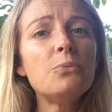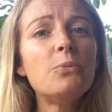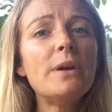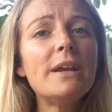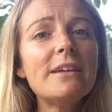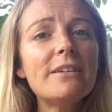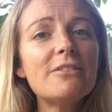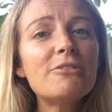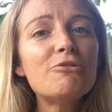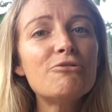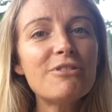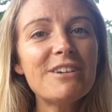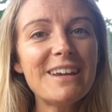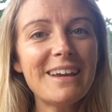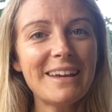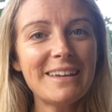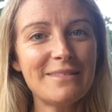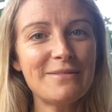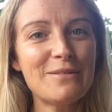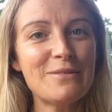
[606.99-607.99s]
We can
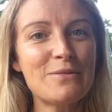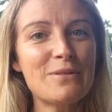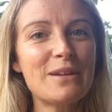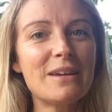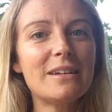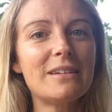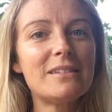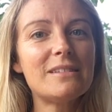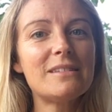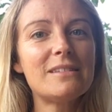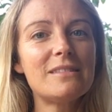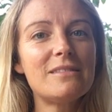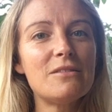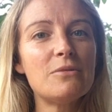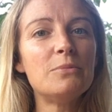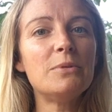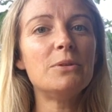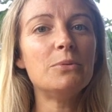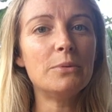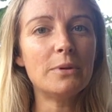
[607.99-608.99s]
create the things
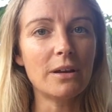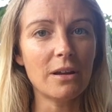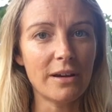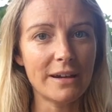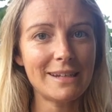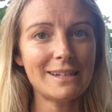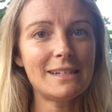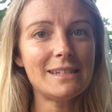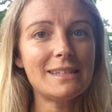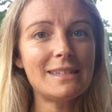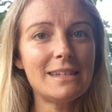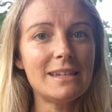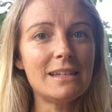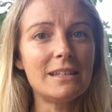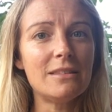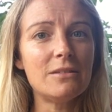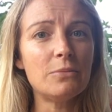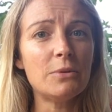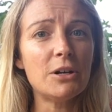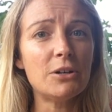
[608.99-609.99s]
that we would like to see
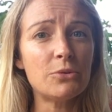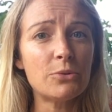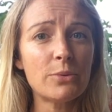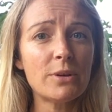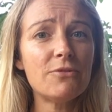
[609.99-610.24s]
in the world.